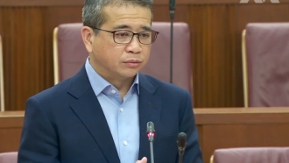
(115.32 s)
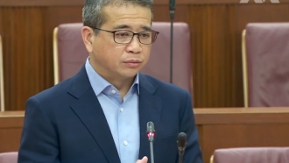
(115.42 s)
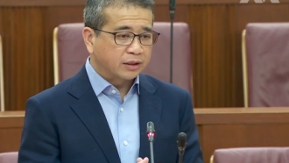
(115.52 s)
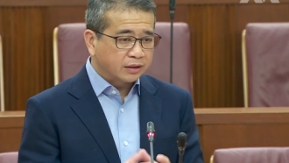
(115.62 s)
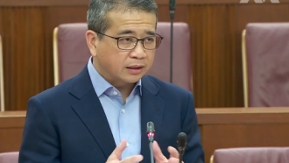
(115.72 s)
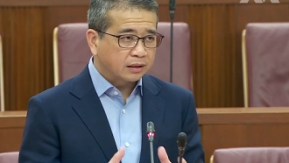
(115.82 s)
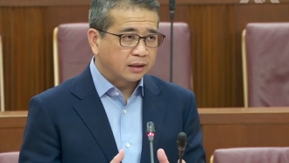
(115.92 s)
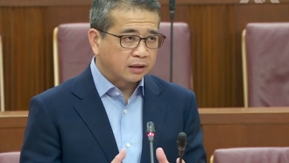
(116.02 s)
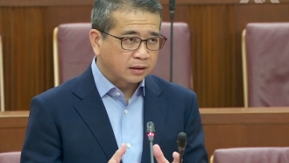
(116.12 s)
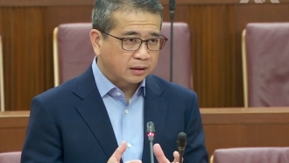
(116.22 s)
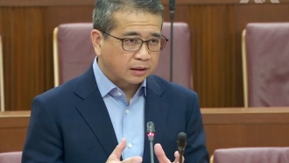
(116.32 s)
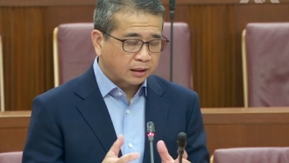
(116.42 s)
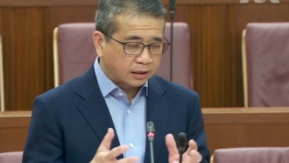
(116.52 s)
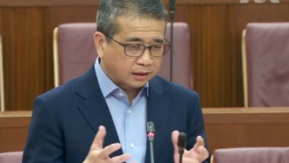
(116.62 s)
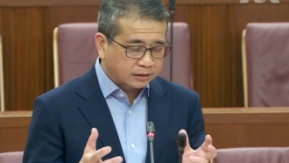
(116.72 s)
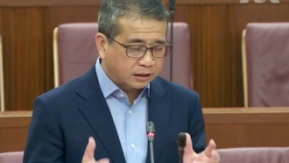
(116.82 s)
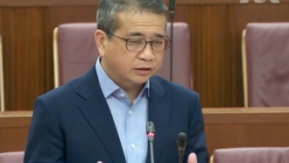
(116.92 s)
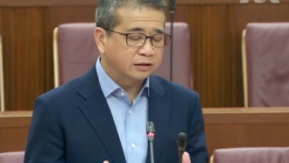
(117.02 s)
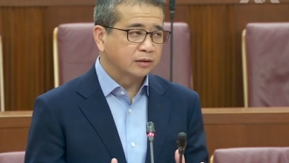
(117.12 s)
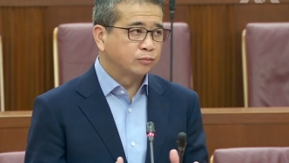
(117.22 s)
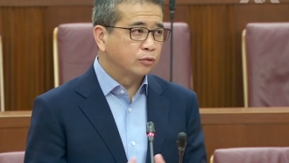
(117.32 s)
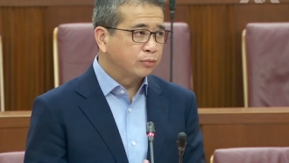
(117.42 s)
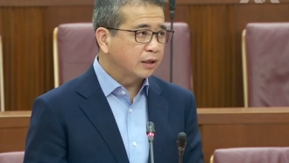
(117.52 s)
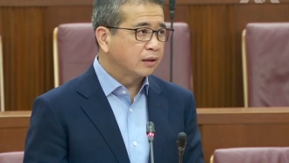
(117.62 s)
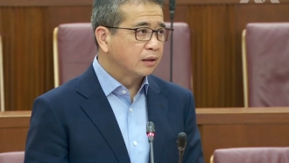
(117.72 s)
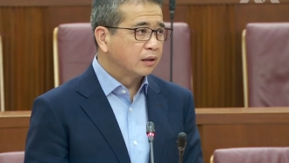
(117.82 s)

whether an, uh, an extension is appropriate,